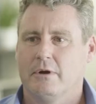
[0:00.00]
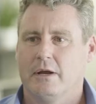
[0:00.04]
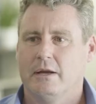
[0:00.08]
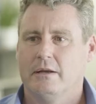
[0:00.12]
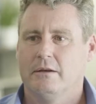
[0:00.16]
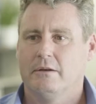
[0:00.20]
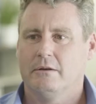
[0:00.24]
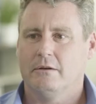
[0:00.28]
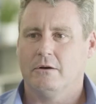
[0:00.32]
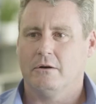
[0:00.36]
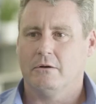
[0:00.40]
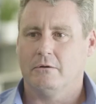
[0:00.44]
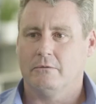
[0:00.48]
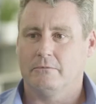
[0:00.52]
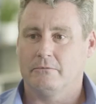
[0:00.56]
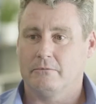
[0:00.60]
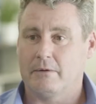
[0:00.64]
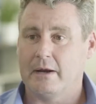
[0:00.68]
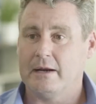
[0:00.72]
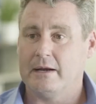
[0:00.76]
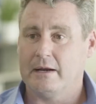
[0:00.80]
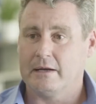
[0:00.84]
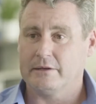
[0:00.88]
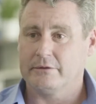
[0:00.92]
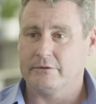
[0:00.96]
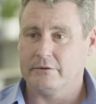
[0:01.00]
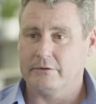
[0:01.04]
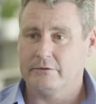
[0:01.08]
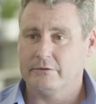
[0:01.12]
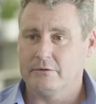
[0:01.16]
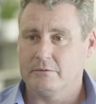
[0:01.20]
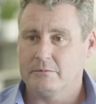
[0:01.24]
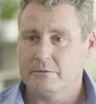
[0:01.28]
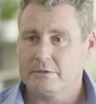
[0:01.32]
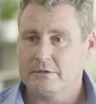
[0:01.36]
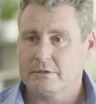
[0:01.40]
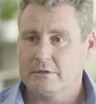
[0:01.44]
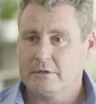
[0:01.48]
rate of radar
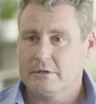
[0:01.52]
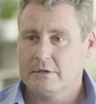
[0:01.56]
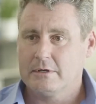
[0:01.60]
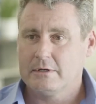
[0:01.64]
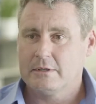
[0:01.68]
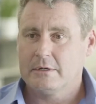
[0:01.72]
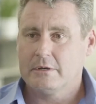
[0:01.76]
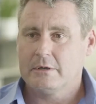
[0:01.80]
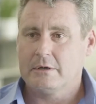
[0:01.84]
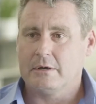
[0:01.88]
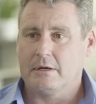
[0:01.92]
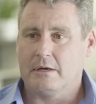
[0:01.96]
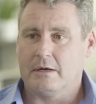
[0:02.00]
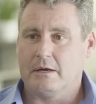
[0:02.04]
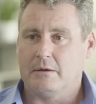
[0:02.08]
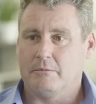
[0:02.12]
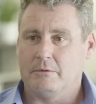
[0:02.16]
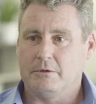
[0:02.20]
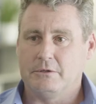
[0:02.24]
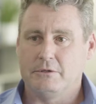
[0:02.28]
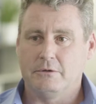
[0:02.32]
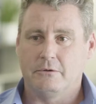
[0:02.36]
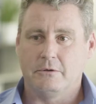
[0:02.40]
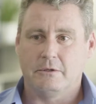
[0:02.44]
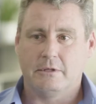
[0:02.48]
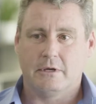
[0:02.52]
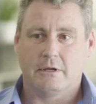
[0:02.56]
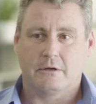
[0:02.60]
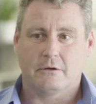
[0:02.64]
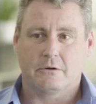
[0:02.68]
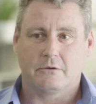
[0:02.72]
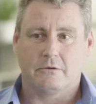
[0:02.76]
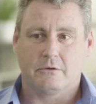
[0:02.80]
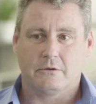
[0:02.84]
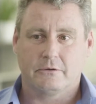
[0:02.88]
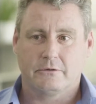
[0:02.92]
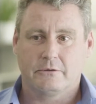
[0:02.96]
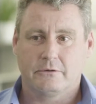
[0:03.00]
systems. Uh, we're doing that
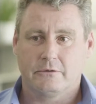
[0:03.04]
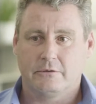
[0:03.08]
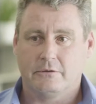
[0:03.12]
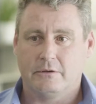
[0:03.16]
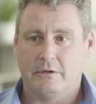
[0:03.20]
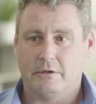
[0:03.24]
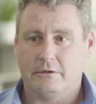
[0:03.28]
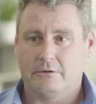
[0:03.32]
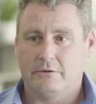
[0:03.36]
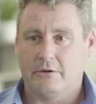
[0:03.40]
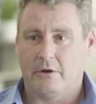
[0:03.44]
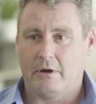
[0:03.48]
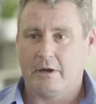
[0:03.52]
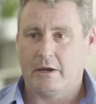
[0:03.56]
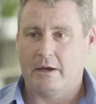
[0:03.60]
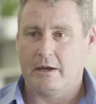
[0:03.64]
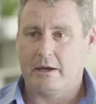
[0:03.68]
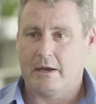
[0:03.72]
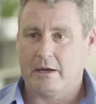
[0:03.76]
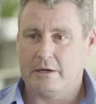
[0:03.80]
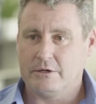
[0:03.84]
across the entire